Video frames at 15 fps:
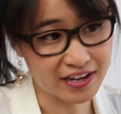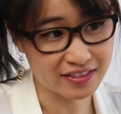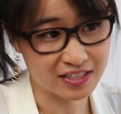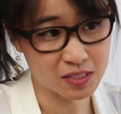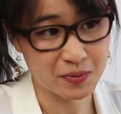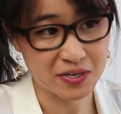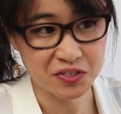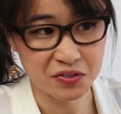at the
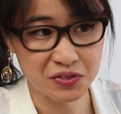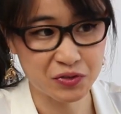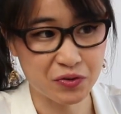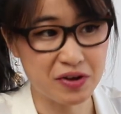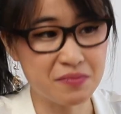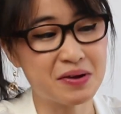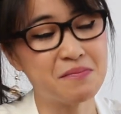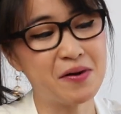special
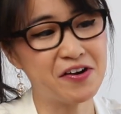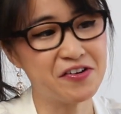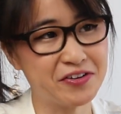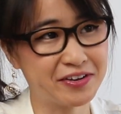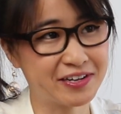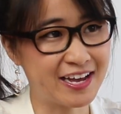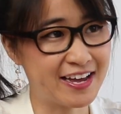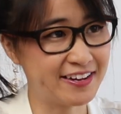story by Mari
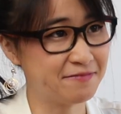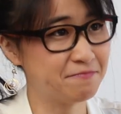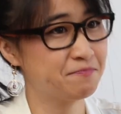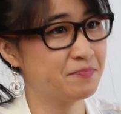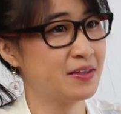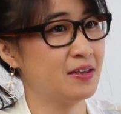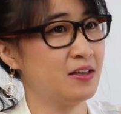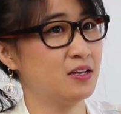Okada.
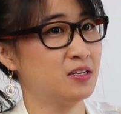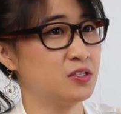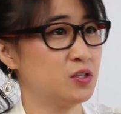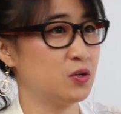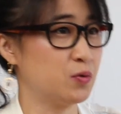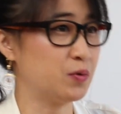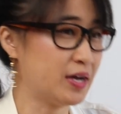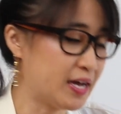
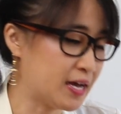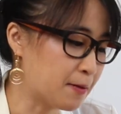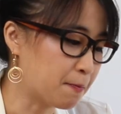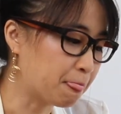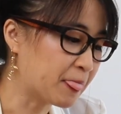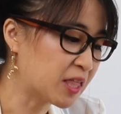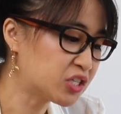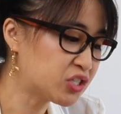So
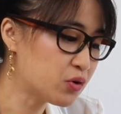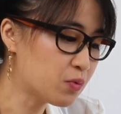she